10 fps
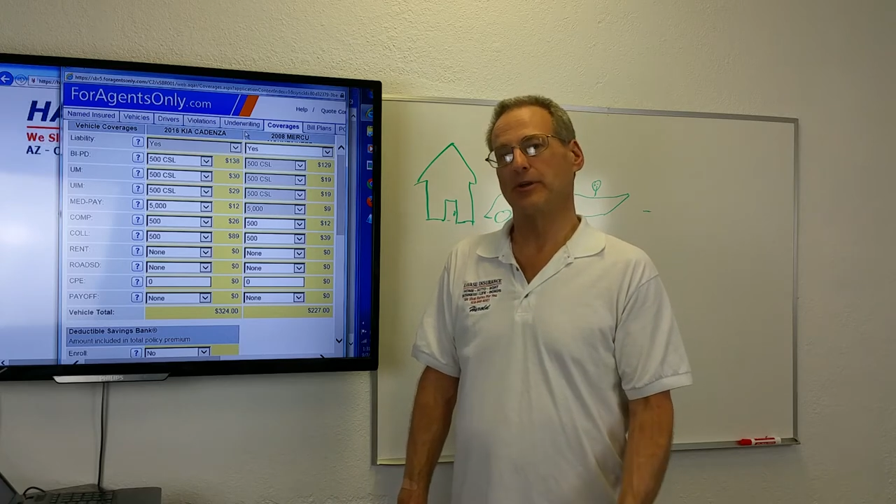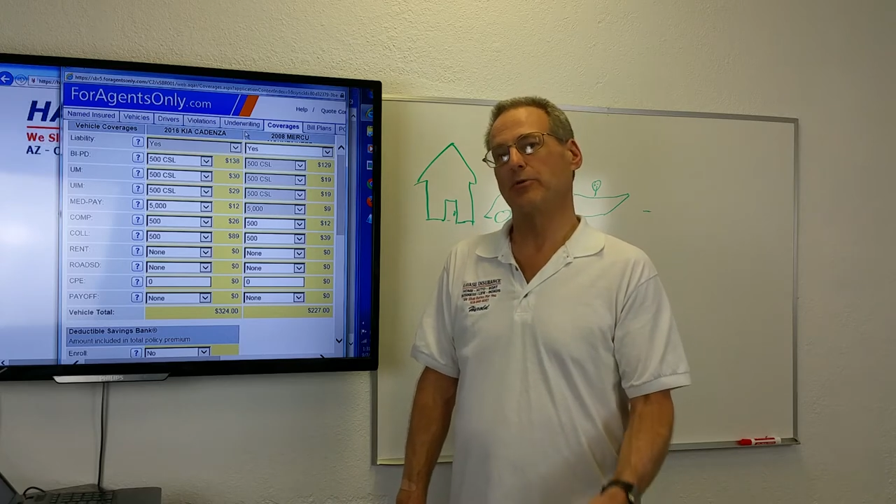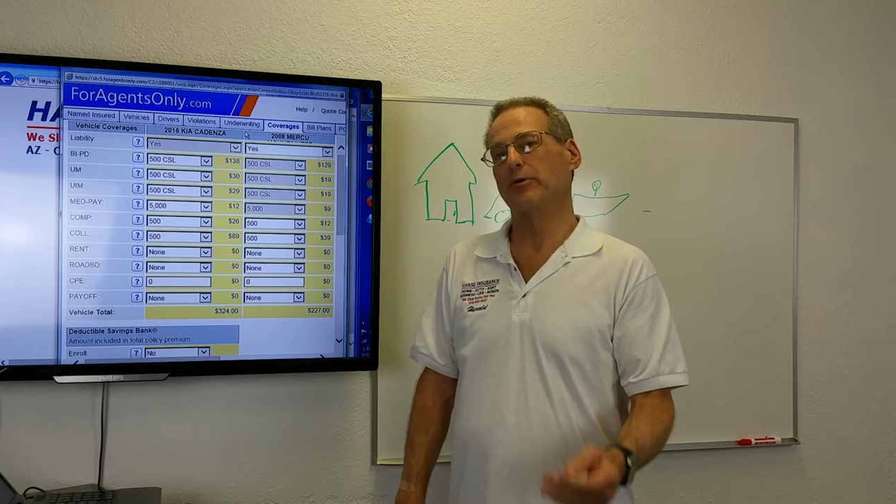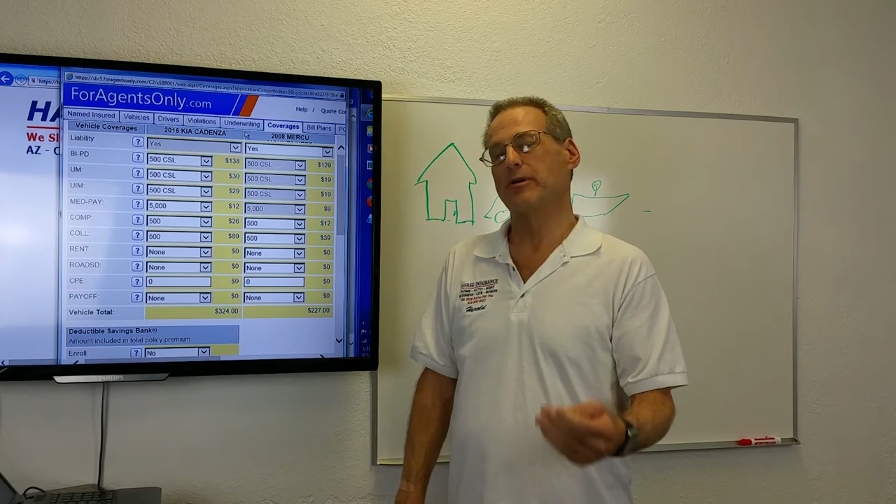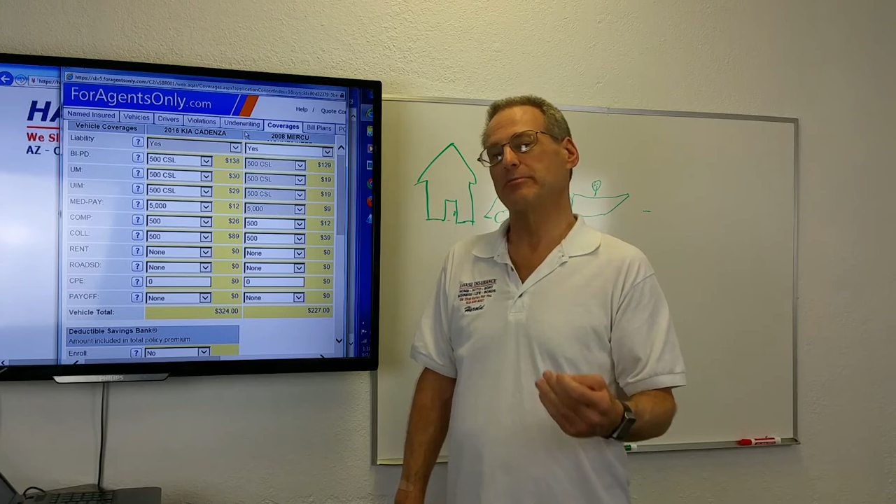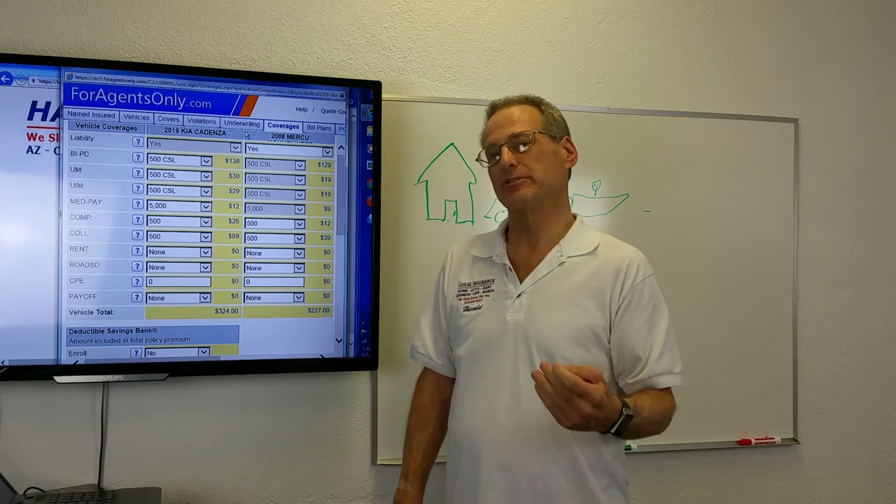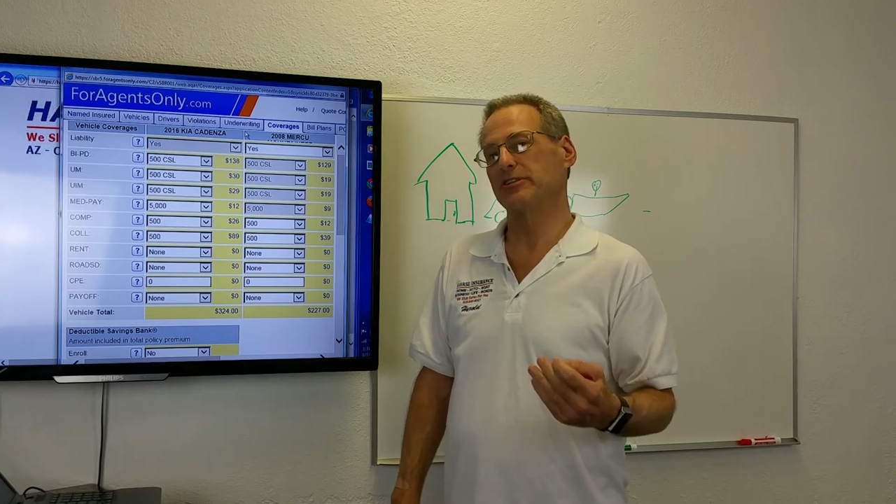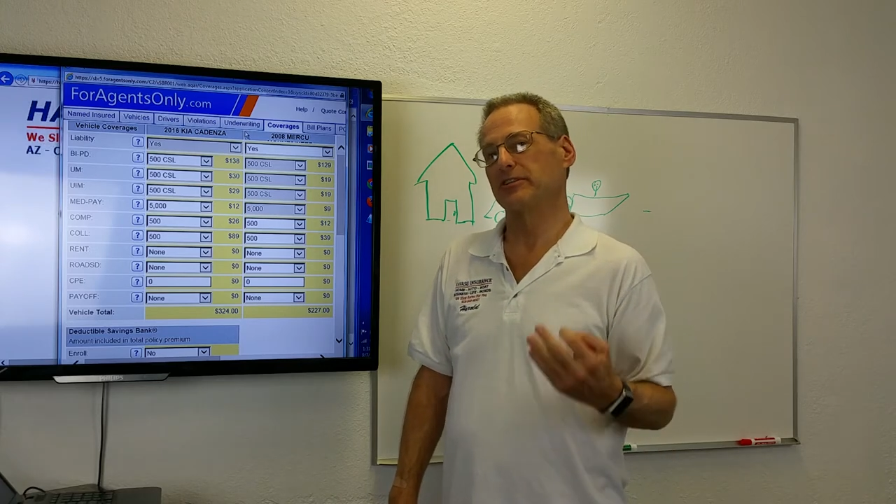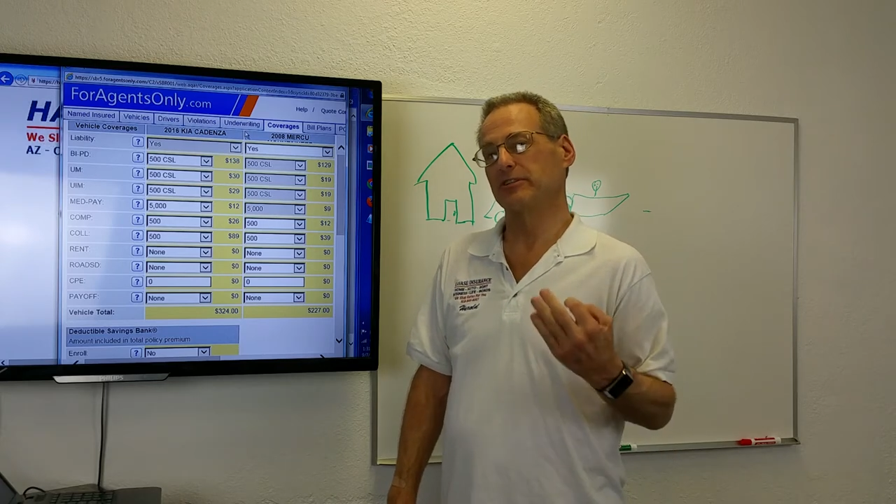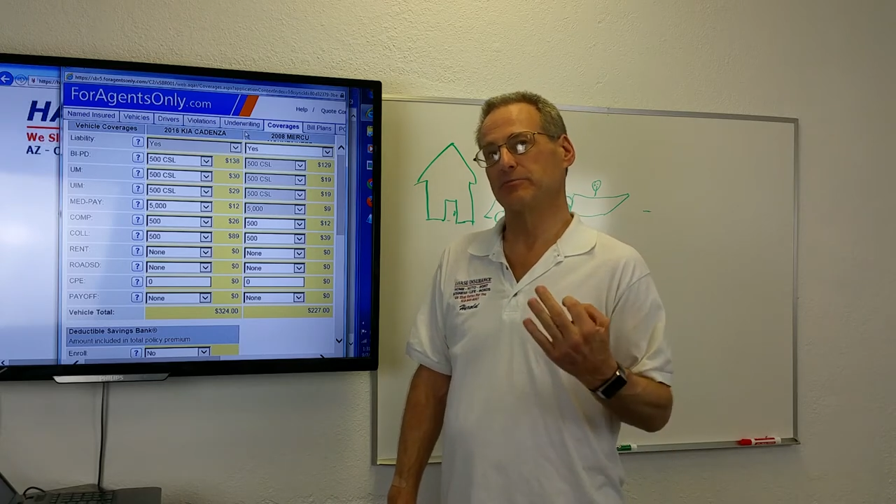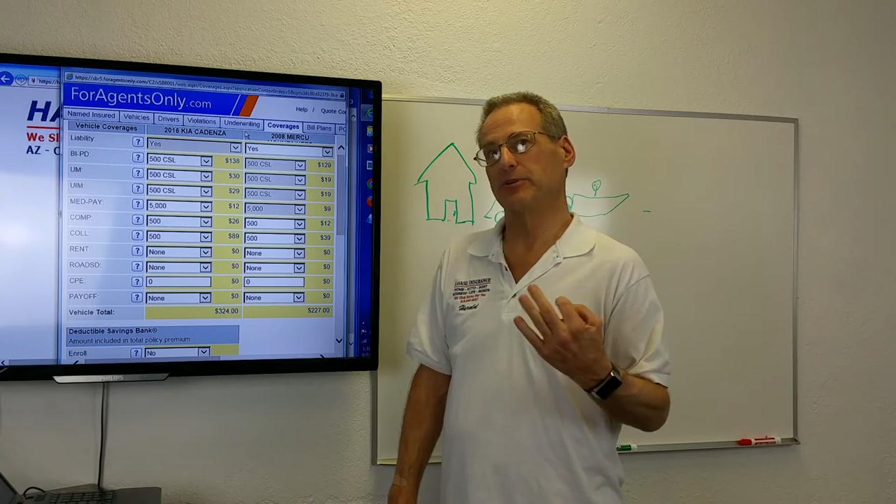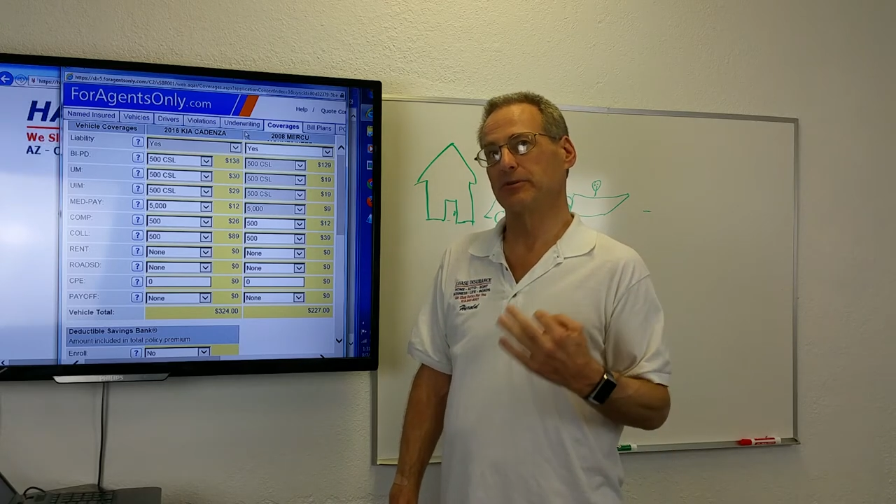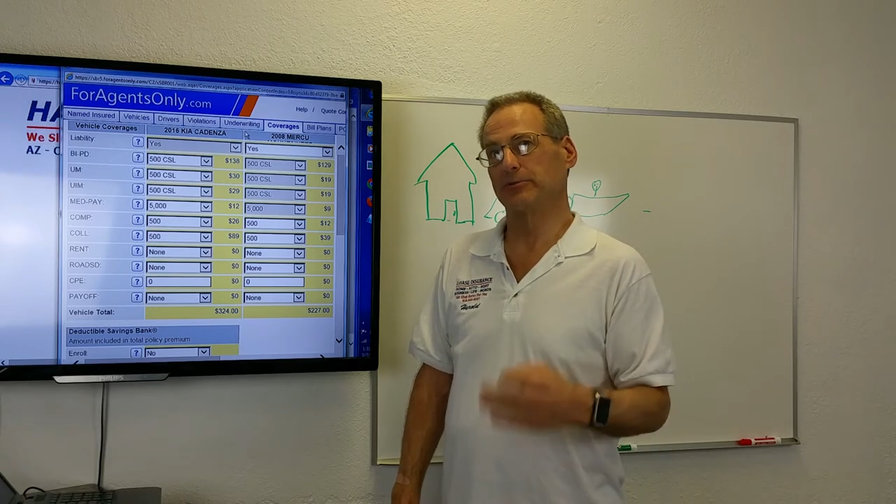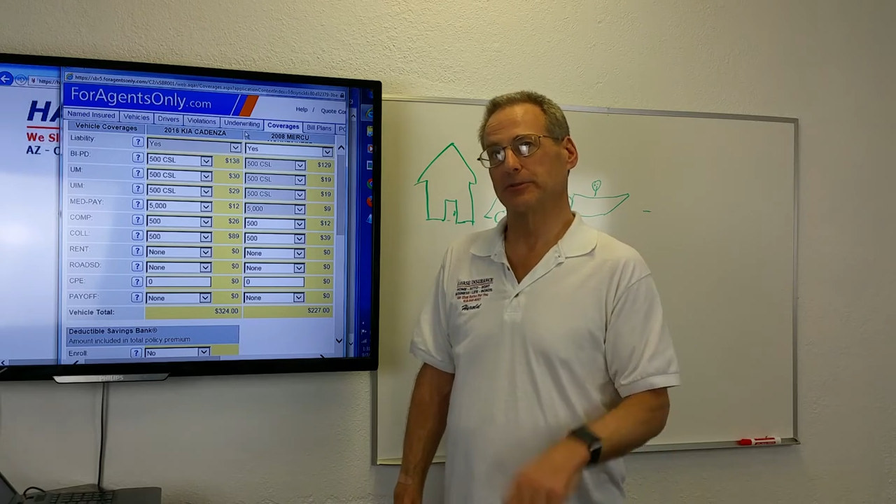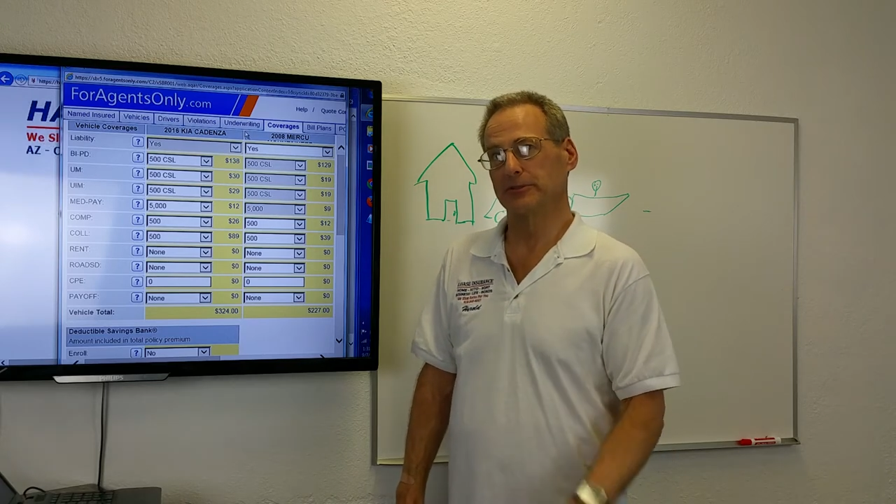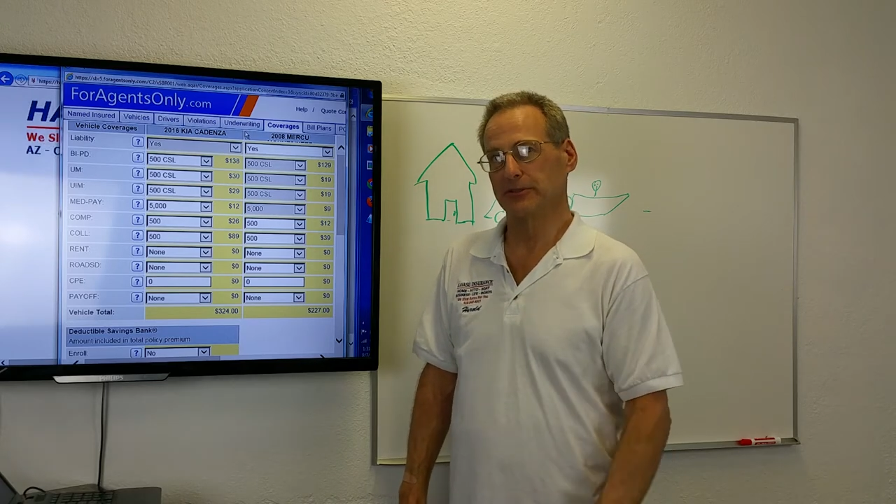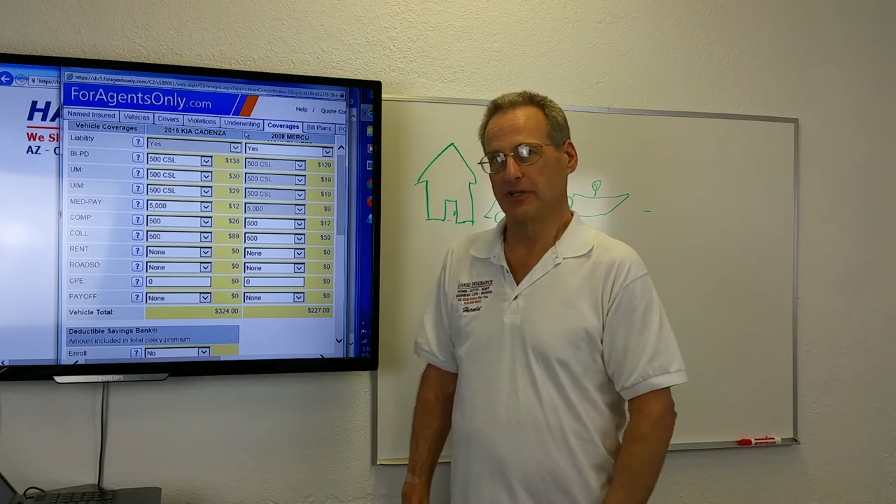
and we represent good people